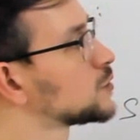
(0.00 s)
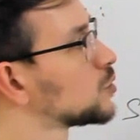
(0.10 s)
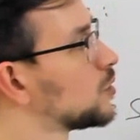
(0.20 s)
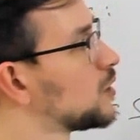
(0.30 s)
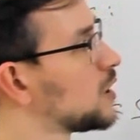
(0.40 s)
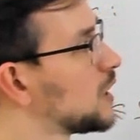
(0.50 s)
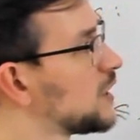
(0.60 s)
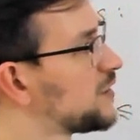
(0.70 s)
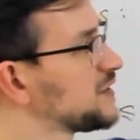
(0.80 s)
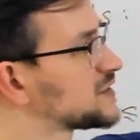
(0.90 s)
So
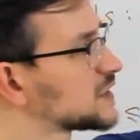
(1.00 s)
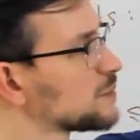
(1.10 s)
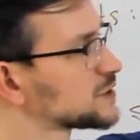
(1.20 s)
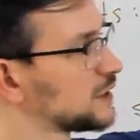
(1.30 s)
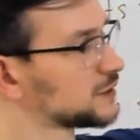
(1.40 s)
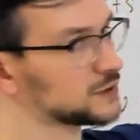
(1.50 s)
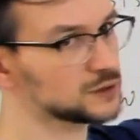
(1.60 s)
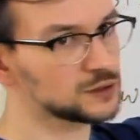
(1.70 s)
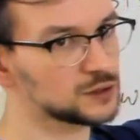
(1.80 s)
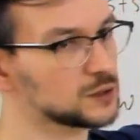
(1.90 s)
this subset
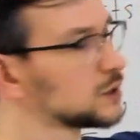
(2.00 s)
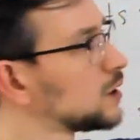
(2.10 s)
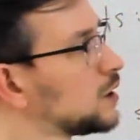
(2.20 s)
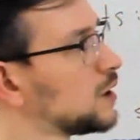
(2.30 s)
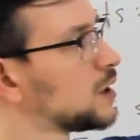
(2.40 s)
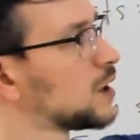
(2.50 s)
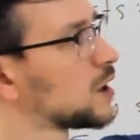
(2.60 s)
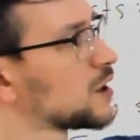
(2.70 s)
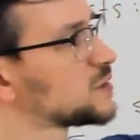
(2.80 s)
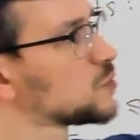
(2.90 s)

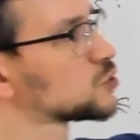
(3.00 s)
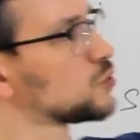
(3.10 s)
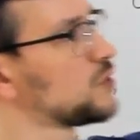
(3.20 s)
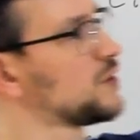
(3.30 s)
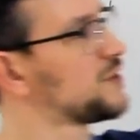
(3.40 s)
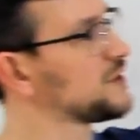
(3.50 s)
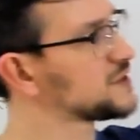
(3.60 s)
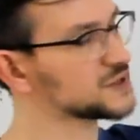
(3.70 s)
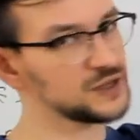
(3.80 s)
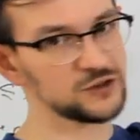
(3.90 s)
corresponds to
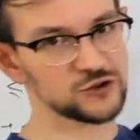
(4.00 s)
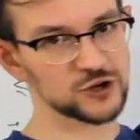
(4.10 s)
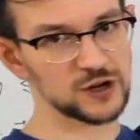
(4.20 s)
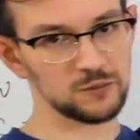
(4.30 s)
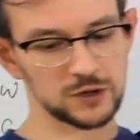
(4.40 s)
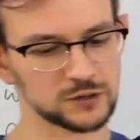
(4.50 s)
this integer number.